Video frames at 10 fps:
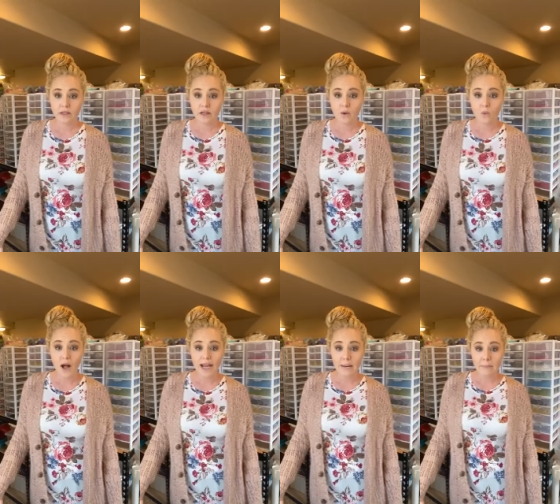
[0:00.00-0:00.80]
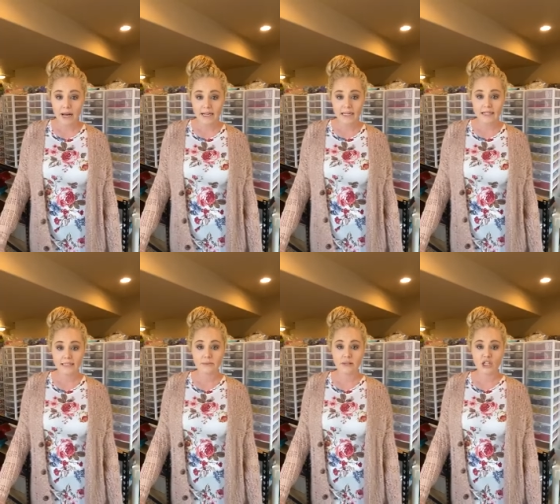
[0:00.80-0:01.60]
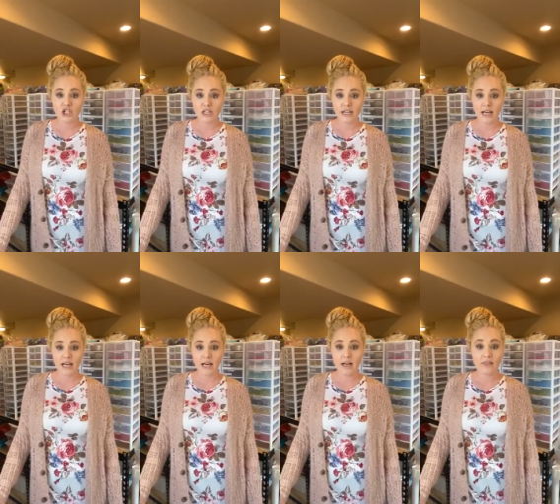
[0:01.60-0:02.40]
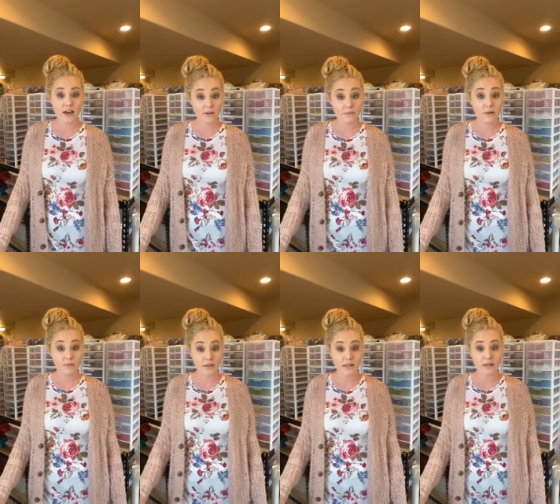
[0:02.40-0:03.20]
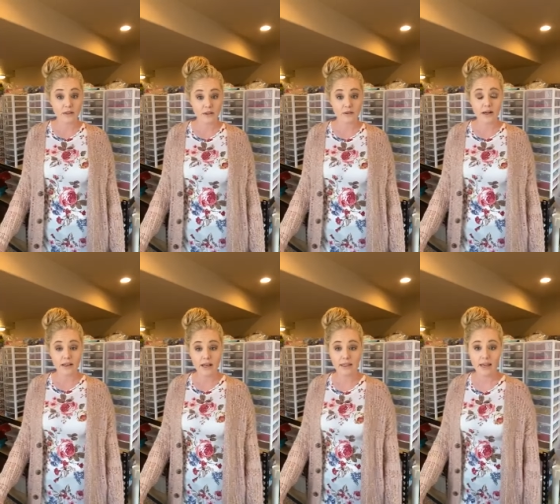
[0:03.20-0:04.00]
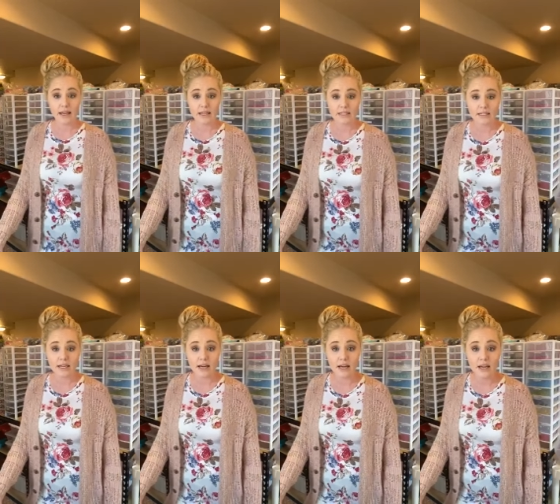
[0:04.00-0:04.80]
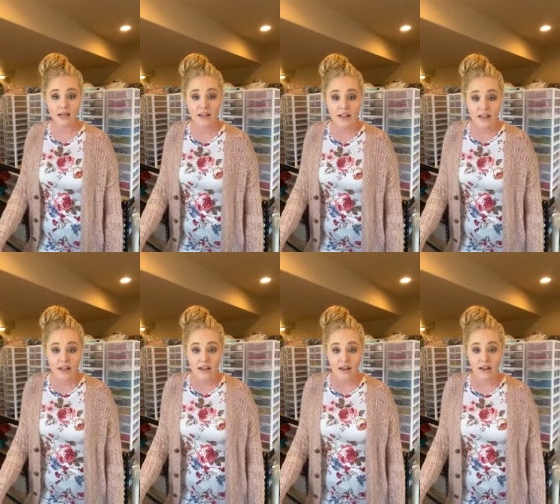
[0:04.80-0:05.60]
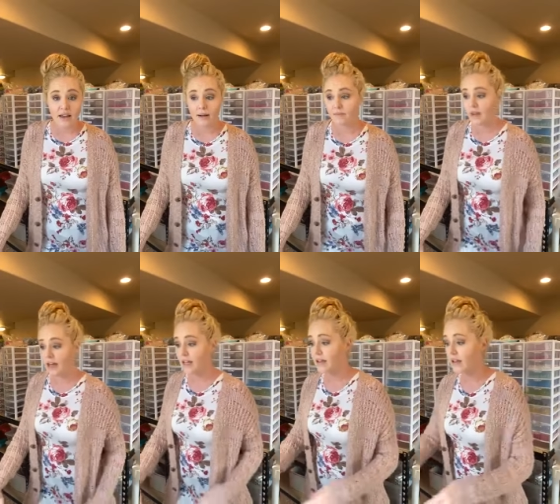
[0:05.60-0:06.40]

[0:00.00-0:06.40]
white pumpkins with cheetah. That would be really cute. I like that idea. Um, I